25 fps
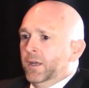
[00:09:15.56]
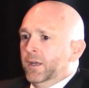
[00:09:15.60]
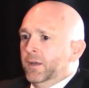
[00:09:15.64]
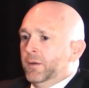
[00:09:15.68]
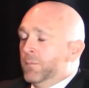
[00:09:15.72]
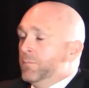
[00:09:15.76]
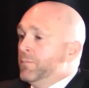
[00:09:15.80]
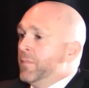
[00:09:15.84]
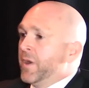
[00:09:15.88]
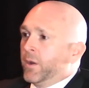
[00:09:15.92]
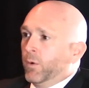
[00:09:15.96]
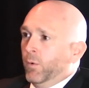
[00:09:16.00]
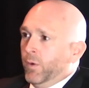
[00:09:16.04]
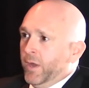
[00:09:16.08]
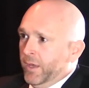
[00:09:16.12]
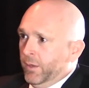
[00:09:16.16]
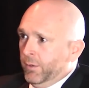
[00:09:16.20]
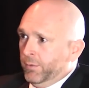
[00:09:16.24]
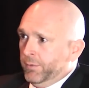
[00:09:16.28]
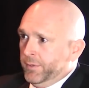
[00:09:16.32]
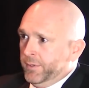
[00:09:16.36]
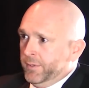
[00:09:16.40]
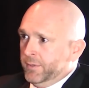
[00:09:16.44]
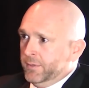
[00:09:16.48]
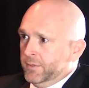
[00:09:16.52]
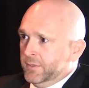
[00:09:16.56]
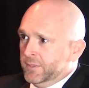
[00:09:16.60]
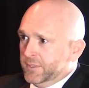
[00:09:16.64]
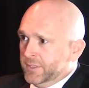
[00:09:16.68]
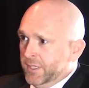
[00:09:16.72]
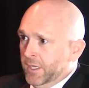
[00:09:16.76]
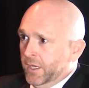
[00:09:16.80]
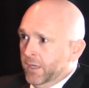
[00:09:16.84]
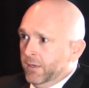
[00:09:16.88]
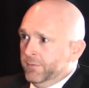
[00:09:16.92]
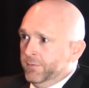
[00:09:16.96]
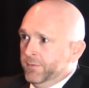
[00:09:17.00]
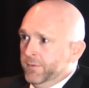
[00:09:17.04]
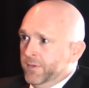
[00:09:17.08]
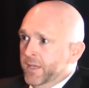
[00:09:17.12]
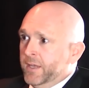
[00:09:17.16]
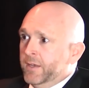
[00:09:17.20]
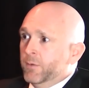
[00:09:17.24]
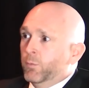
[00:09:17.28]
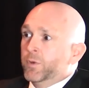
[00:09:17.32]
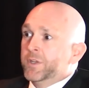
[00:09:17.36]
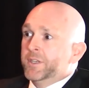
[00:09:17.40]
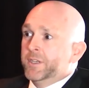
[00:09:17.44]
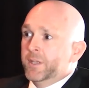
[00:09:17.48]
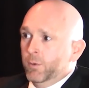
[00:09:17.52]
mental health stuff,
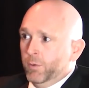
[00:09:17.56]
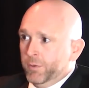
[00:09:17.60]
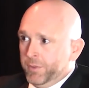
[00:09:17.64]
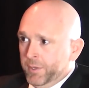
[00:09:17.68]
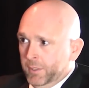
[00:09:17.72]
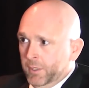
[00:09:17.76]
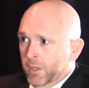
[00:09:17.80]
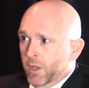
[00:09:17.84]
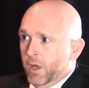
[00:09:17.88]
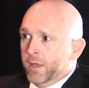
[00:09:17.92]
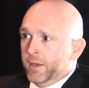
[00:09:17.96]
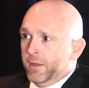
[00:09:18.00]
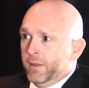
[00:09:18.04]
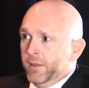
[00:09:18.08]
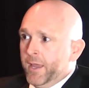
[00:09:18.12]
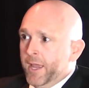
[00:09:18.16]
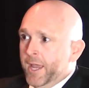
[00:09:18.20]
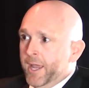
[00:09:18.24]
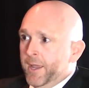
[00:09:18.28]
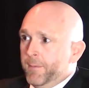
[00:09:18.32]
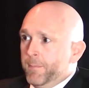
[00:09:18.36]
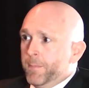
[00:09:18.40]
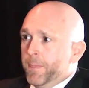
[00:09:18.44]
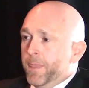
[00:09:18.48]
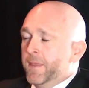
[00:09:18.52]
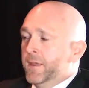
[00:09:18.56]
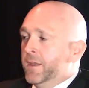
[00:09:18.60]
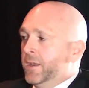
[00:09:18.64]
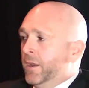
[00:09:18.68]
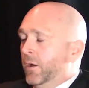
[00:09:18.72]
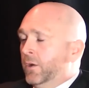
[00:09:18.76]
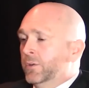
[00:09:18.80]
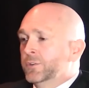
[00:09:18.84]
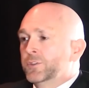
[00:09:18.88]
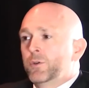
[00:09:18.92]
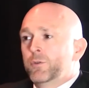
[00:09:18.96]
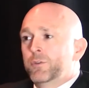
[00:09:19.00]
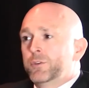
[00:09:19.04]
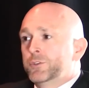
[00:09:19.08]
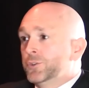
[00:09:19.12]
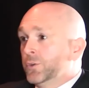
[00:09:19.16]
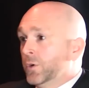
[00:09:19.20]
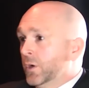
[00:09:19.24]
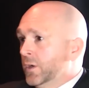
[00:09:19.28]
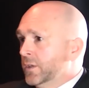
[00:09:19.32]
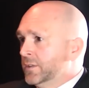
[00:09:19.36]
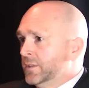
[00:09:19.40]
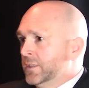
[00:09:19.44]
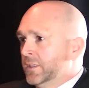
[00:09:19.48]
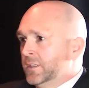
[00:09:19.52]
and we deal with a lot of that. And then also the
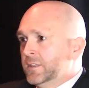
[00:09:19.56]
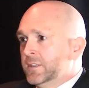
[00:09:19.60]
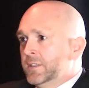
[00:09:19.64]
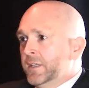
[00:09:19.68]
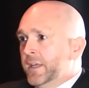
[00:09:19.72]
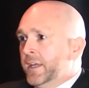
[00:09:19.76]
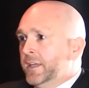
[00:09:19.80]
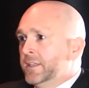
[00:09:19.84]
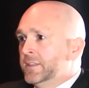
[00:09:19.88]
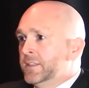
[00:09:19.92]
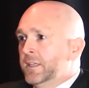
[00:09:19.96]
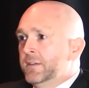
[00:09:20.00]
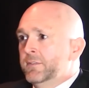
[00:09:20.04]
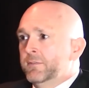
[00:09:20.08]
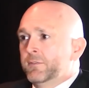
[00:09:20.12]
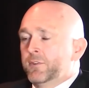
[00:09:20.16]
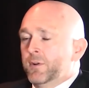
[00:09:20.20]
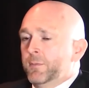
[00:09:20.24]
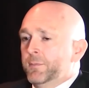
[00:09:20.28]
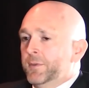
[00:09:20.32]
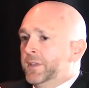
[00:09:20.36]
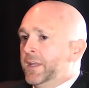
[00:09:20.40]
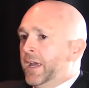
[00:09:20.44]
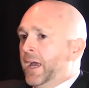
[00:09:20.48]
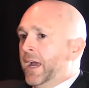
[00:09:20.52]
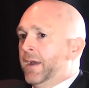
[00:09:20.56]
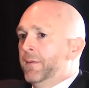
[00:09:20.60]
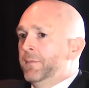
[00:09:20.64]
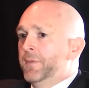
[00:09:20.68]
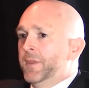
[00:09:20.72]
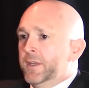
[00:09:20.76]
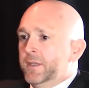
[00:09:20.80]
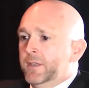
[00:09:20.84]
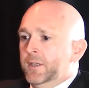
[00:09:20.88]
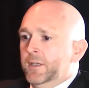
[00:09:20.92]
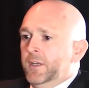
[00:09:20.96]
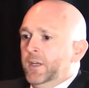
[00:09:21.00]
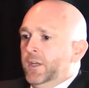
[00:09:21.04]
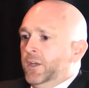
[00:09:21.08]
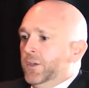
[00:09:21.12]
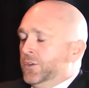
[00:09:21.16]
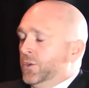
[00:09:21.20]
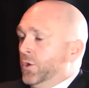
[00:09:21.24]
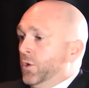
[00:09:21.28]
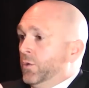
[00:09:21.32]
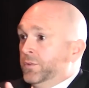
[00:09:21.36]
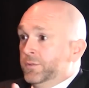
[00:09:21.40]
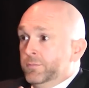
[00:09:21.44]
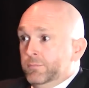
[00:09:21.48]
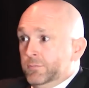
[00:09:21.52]
drugs these days, even from the time that,
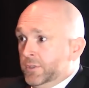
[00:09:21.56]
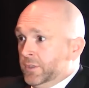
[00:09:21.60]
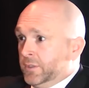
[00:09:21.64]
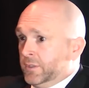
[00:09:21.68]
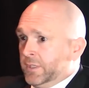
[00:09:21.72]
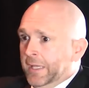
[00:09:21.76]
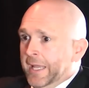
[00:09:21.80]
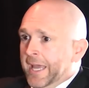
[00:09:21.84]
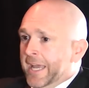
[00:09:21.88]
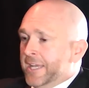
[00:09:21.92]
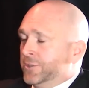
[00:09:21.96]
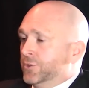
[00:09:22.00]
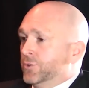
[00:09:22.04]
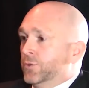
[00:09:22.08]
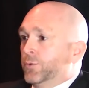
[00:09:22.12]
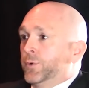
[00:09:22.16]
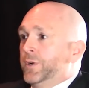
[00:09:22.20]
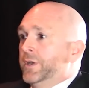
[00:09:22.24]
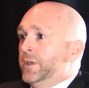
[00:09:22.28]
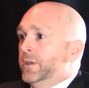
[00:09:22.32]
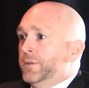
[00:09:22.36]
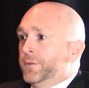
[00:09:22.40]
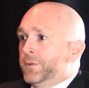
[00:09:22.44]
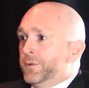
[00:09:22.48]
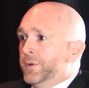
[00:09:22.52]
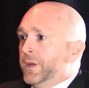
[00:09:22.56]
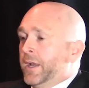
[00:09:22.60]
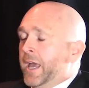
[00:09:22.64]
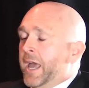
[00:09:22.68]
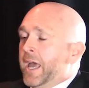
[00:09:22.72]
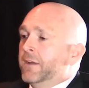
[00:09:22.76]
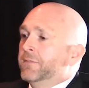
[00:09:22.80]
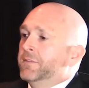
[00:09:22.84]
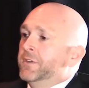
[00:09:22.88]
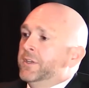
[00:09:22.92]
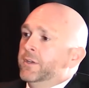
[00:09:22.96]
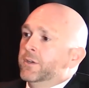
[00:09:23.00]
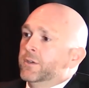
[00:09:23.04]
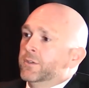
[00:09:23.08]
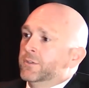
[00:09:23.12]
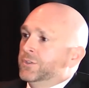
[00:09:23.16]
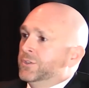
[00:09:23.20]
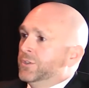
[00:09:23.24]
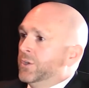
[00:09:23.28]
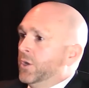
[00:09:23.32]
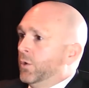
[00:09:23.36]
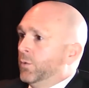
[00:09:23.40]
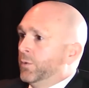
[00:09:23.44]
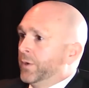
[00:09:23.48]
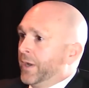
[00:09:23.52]
just the last 3.5 years,
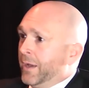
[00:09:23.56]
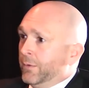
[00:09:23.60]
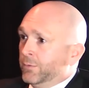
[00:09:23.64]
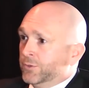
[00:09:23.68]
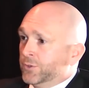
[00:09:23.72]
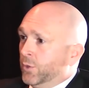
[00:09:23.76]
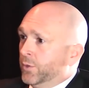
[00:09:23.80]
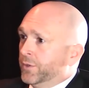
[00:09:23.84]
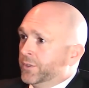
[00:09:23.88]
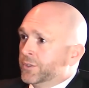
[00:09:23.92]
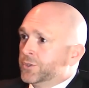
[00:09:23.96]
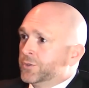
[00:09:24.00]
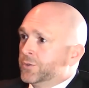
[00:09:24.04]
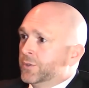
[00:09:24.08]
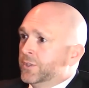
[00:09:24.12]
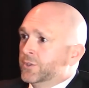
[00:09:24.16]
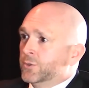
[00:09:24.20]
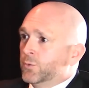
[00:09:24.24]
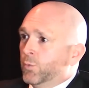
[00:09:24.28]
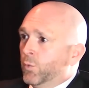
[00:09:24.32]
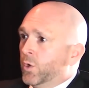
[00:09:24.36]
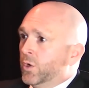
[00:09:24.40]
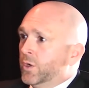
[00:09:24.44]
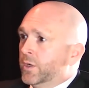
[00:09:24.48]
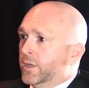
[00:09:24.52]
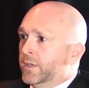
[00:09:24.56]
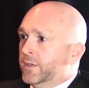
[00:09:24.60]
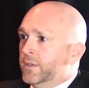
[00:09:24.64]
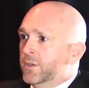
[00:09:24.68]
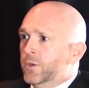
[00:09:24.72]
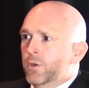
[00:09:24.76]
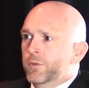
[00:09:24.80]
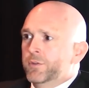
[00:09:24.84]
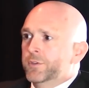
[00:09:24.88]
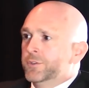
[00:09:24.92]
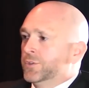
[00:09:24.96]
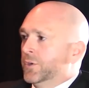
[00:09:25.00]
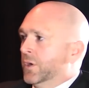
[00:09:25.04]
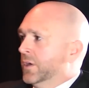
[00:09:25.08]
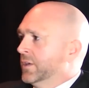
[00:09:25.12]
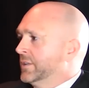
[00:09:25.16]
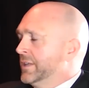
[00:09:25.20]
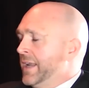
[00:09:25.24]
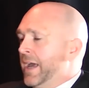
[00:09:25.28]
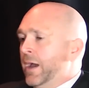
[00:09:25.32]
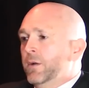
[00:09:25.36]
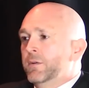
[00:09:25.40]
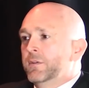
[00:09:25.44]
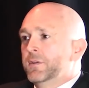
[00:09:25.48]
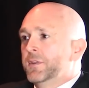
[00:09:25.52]
when I was on the streets working, the drugs,
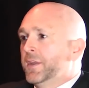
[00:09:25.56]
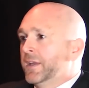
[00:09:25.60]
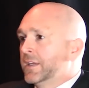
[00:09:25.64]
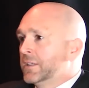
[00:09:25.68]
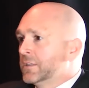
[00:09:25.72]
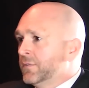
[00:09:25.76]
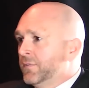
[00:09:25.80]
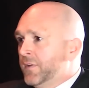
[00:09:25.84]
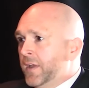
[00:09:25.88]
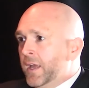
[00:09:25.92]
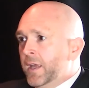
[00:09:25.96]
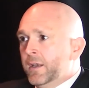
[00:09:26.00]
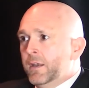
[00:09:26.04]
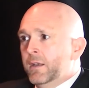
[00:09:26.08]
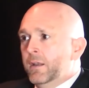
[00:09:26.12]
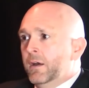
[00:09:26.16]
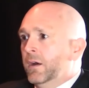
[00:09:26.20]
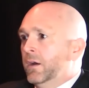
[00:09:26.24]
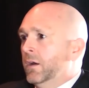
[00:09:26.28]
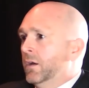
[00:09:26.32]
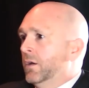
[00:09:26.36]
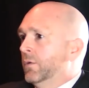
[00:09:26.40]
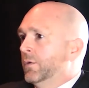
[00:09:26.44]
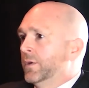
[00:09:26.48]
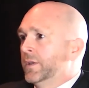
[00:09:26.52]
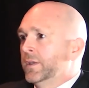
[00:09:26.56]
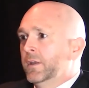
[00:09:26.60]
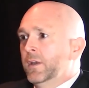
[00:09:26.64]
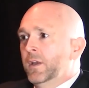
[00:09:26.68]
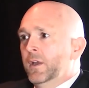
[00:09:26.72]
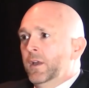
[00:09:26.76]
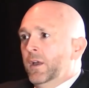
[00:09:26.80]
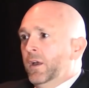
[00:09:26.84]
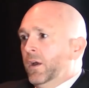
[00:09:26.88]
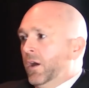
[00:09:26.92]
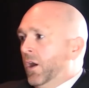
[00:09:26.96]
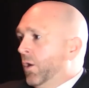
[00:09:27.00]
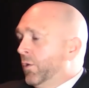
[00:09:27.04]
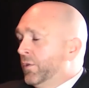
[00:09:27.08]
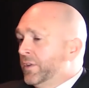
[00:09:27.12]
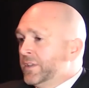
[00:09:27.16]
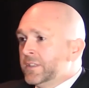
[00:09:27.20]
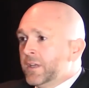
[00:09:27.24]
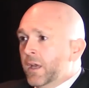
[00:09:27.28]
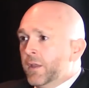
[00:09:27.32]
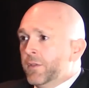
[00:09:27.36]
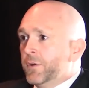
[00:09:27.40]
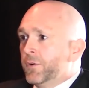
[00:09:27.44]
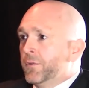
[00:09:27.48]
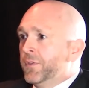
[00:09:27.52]
now everything's fentanyl and all these
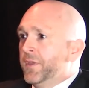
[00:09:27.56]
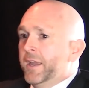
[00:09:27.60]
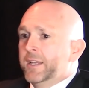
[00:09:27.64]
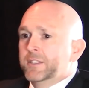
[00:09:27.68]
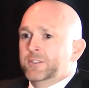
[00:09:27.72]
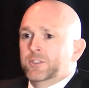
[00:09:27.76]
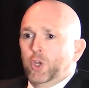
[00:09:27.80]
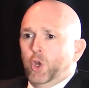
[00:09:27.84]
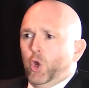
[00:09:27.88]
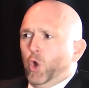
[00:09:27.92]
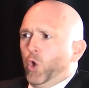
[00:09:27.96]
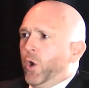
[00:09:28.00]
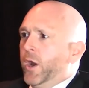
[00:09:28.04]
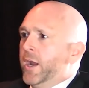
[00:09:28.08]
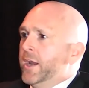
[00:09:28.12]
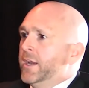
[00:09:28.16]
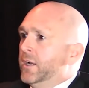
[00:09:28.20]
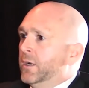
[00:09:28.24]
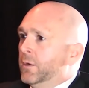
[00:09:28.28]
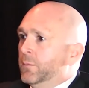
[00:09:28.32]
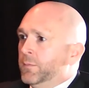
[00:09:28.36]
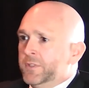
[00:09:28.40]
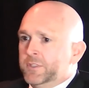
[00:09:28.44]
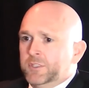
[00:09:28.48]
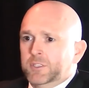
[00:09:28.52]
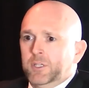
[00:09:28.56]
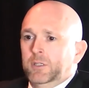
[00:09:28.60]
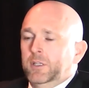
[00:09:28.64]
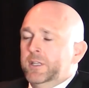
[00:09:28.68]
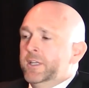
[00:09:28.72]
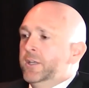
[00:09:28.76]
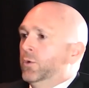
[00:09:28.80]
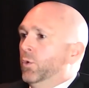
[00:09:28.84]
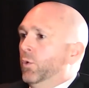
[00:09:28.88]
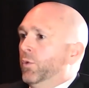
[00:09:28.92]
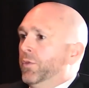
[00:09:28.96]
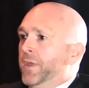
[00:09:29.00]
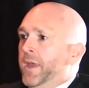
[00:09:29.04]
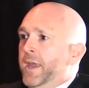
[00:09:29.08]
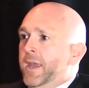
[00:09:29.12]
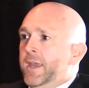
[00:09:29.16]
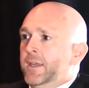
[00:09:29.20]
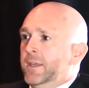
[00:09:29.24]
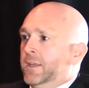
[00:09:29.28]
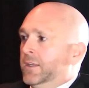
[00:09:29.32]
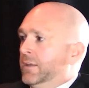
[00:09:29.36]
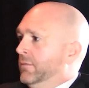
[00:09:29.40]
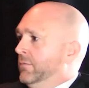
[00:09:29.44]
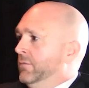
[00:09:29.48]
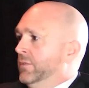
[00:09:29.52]
other things, and kratom, it's a legal thing,
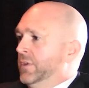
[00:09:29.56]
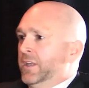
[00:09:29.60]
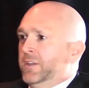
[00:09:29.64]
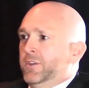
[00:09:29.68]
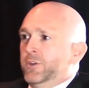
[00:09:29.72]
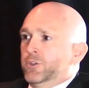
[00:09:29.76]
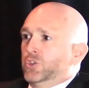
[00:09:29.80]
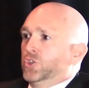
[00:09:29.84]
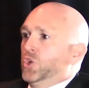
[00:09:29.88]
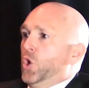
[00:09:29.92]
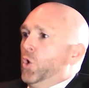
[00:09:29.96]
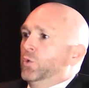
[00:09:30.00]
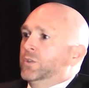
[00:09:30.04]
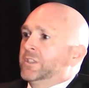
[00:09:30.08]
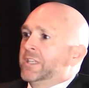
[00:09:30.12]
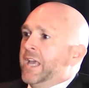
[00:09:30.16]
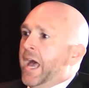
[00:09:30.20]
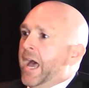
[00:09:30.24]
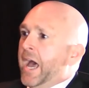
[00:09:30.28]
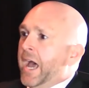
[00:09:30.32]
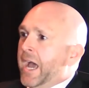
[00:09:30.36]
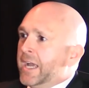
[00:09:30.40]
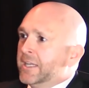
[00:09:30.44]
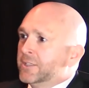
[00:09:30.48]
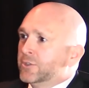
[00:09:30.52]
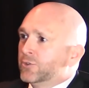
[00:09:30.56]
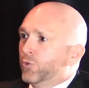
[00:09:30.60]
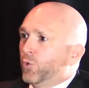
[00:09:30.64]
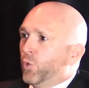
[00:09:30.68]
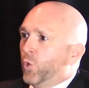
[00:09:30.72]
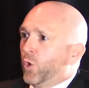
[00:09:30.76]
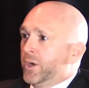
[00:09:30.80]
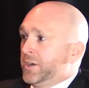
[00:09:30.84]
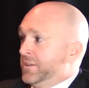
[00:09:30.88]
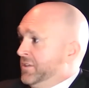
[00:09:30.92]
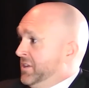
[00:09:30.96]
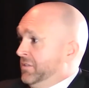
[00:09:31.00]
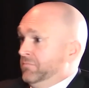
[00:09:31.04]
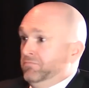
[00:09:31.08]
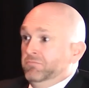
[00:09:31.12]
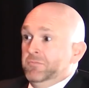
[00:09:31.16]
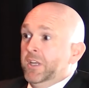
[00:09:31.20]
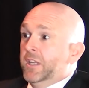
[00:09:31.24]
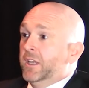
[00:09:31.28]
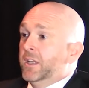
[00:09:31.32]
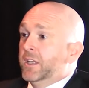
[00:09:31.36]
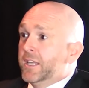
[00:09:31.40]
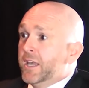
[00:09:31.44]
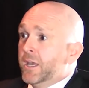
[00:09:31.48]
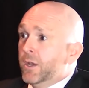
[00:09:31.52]
and there's no signs for it, and it
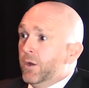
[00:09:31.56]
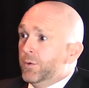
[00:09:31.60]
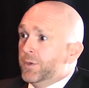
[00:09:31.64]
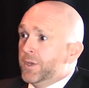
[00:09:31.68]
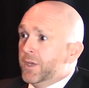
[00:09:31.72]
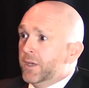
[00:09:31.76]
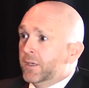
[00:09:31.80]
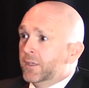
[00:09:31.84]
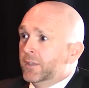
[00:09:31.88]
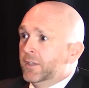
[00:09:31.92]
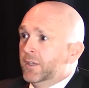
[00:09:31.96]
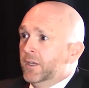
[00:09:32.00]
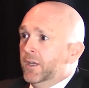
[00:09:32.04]
can kill you.